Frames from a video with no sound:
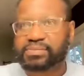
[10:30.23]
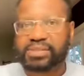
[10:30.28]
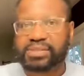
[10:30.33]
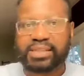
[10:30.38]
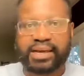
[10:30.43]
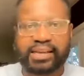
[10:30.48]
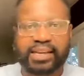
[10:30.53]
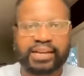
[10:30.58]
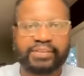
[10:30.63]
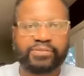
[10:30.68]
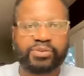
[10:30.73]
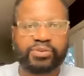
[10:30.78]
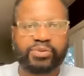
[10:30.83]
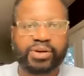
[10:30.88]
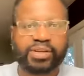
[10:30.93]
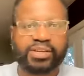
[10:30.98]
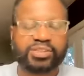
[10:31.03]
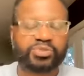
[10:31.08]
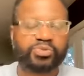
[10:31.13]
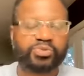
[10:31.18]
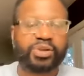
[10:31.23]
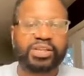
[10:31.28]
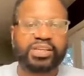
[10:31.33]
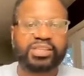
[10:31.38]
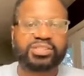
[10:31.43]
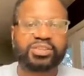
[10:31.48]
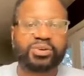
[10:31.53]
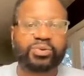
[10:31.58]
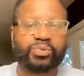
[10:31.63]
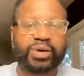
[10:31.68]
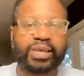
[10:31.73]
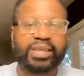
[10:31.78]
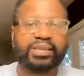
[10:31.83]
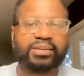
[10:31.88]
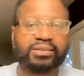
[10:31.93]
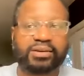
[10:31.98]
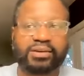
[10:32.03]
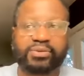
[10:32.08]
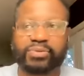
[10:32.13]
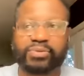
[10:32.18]
not everyone is willing to
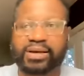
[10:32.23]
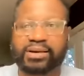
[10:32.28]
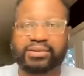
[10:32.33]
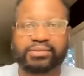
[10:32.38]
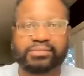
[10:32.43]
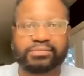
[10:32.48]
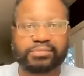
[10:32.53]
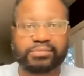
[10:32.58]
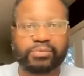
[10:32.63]
wait around